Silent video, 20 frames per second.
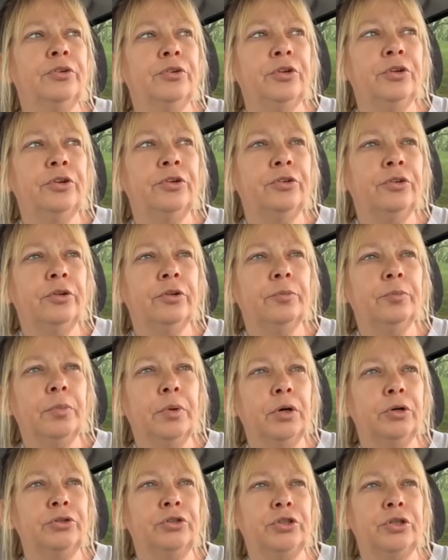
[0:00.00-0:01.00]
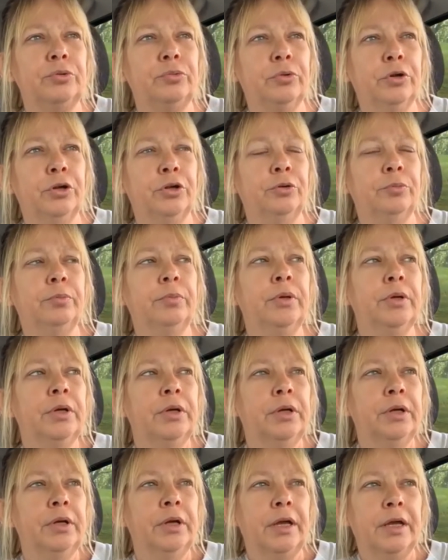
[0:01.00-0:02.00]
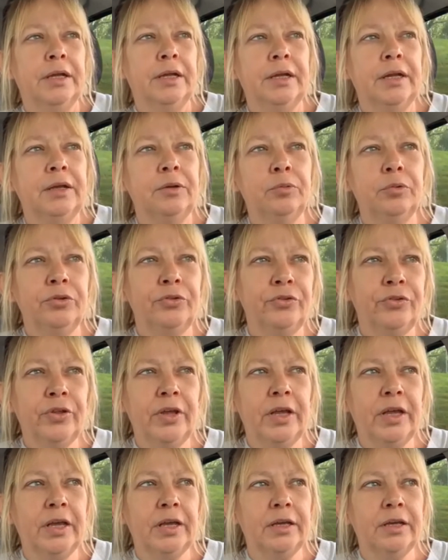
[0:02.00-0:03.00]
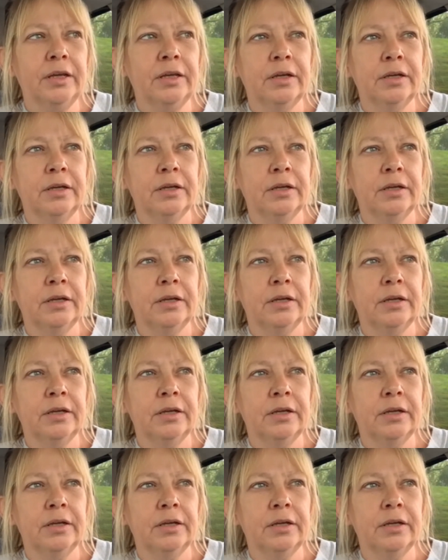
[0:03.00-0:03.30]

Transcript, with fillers: to the emergency room and he was sick.